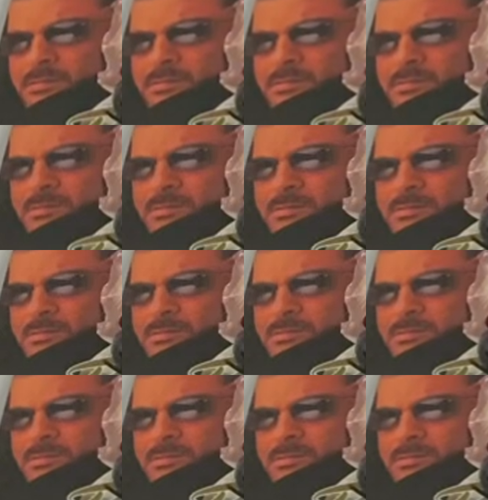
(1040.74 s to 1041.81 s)

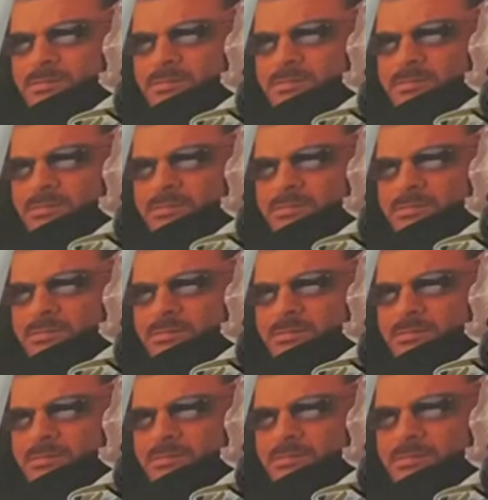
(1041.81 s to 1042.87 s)

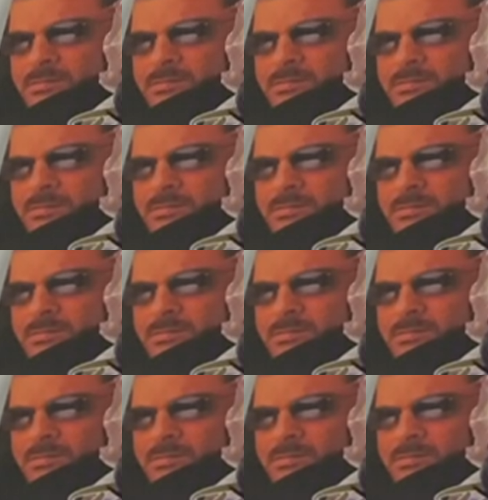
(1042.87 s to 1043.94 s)

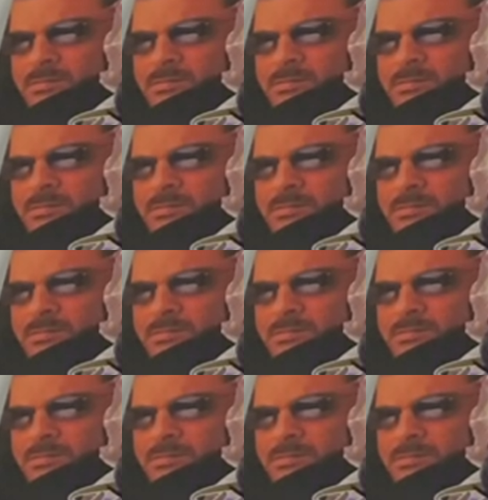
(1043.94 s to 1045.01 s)

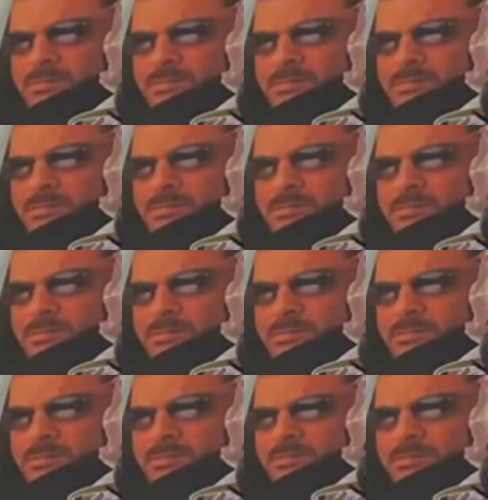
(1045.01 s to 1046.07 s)

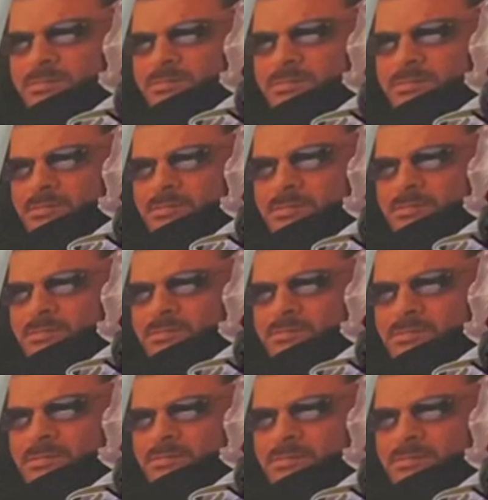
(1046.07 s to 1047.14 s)

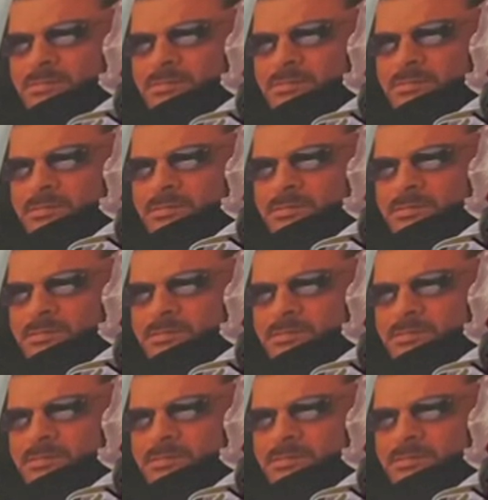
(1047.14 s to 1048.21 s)

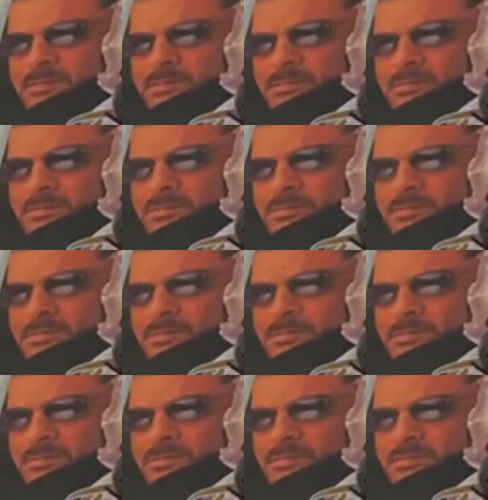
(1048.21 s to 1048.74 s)
(silent)